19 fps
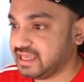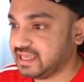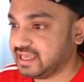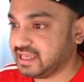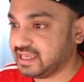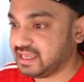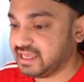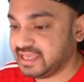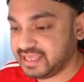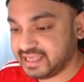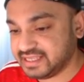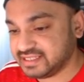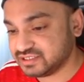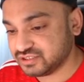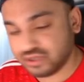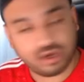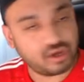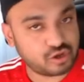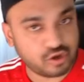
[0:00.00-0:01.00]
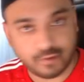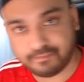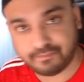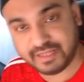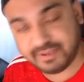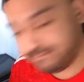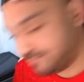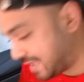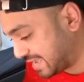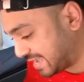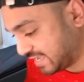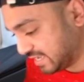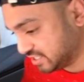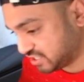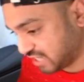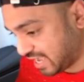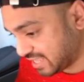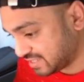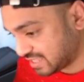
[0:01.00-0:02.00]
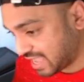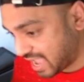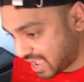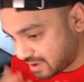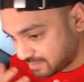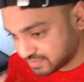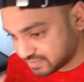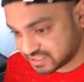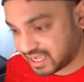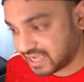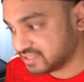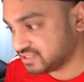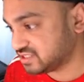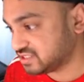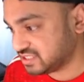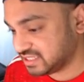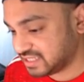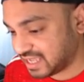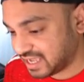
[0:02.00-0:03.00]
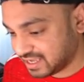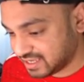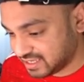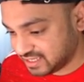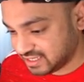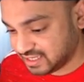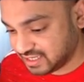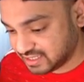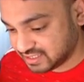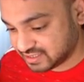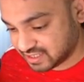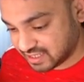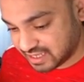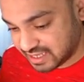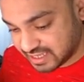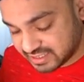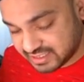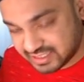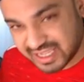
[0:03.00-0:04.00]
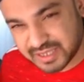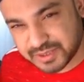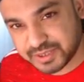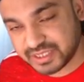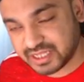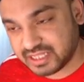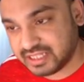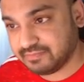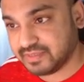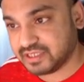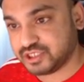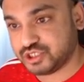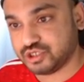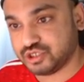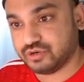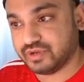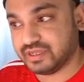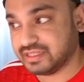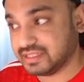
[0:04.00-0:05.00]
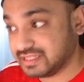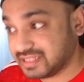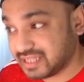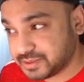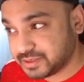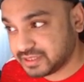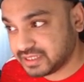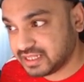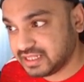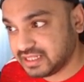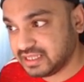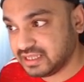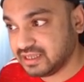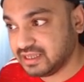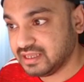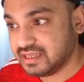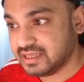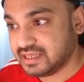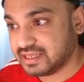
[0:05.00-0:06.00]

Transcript: He is not a complete package, and I'm starting to see that he is definitely maturing, definitely